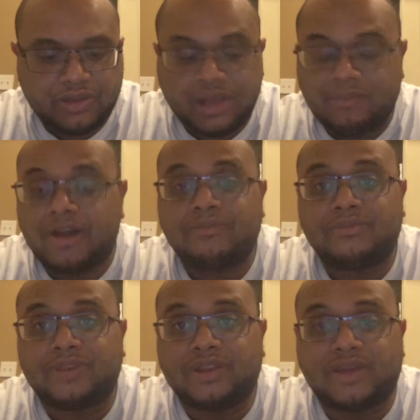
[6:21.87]
I
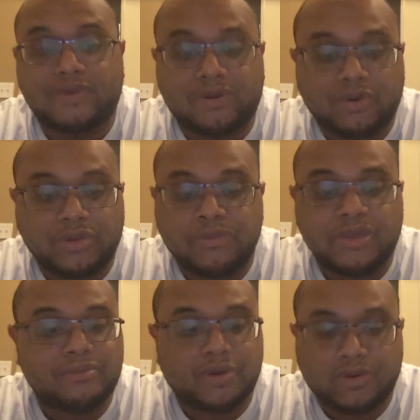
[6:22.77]
might be getting that wrong.
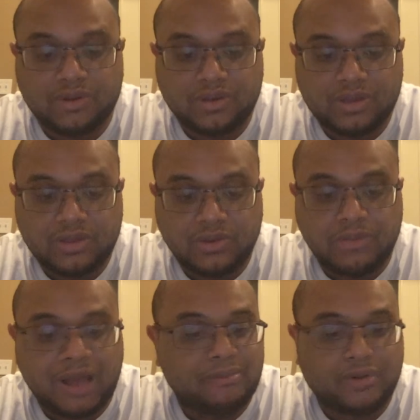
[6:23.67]

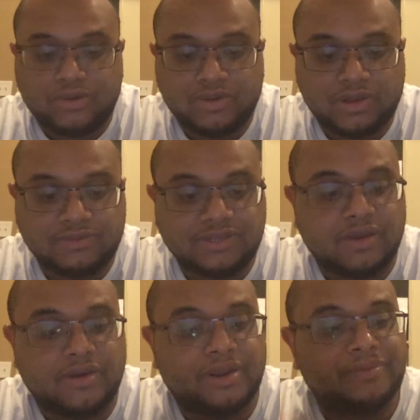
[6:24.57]
Odimambo. I'm
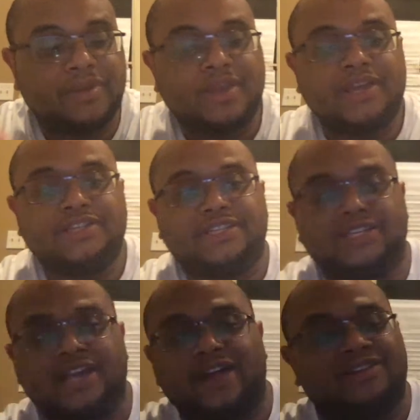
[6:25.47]
sorry. She's a
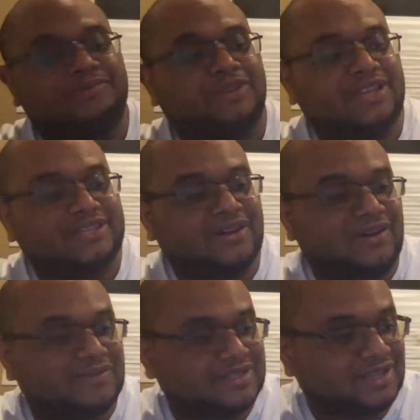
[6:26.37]
Dallas police
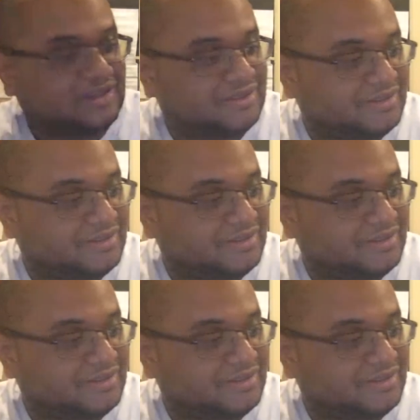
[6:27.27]
officer.